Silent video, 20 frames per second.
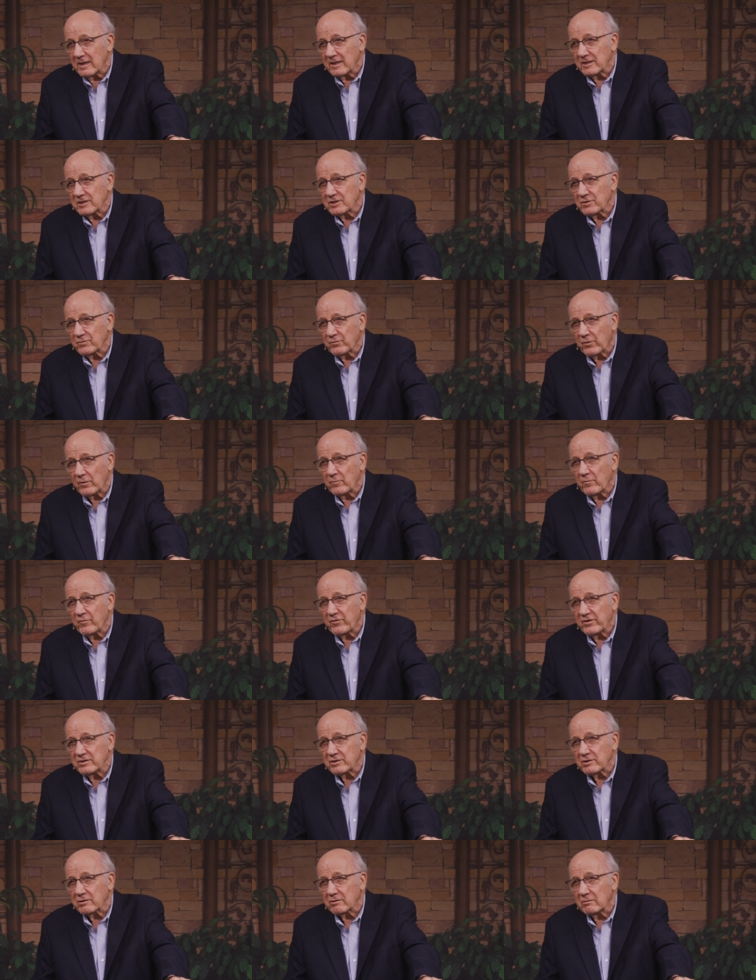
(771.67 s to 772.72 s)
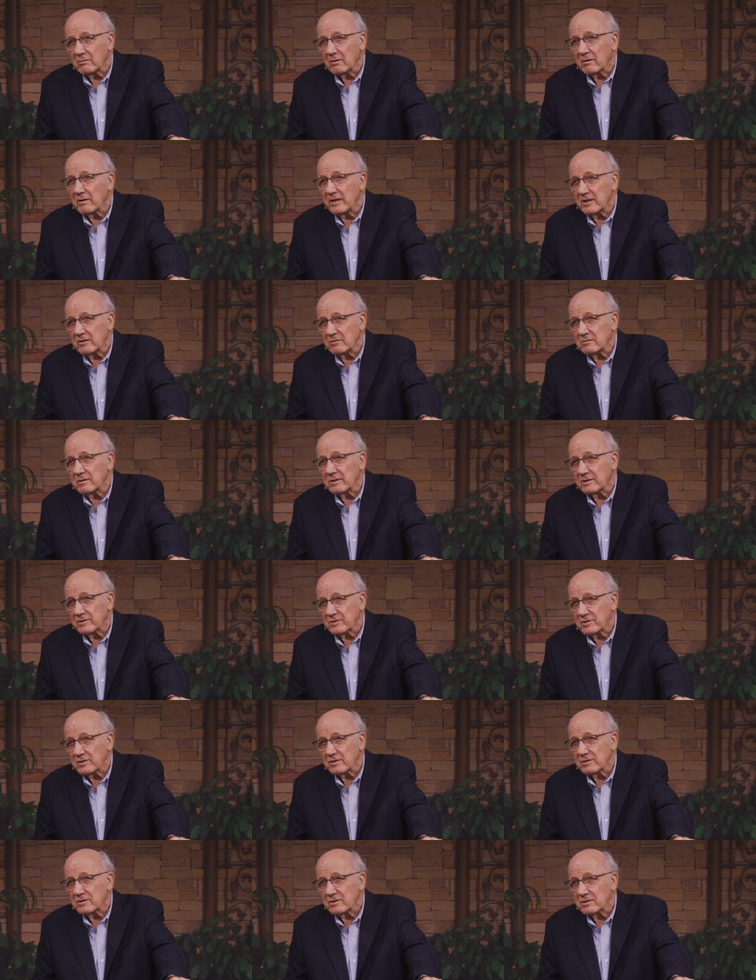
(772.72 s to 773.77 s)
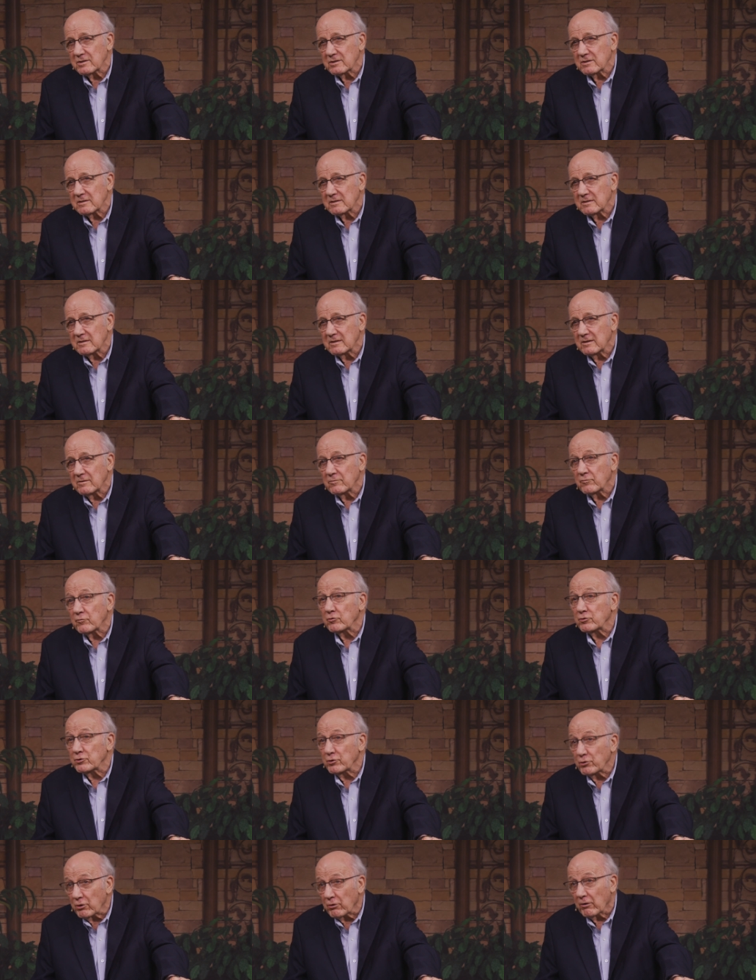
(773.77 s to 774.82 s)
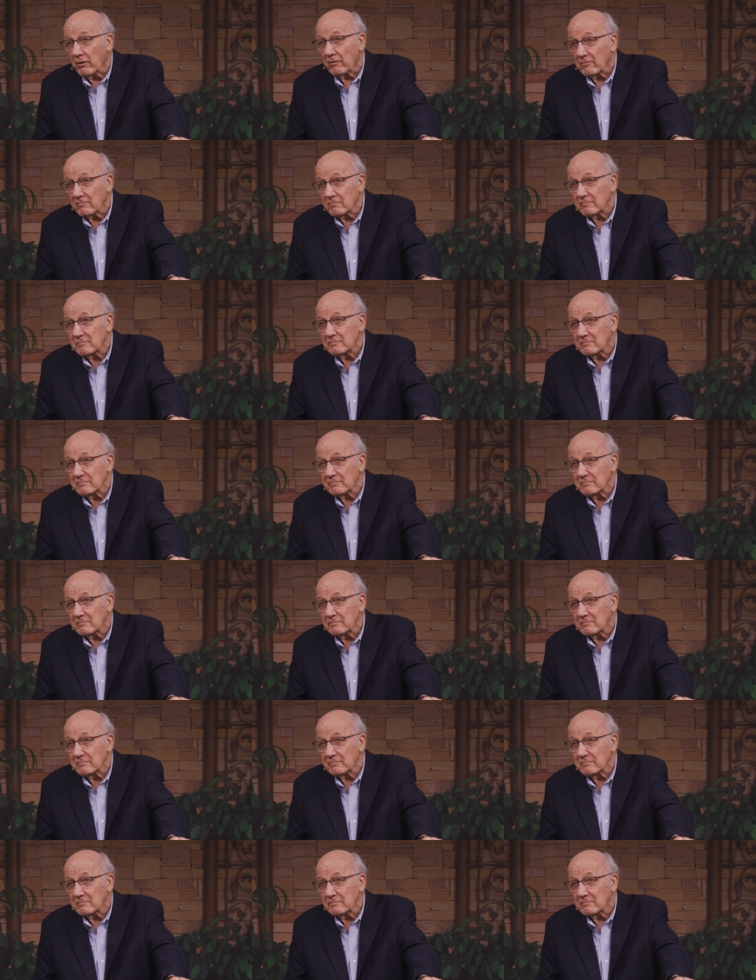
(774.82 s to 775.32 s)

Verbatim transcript: us from physical illnesses, for sure.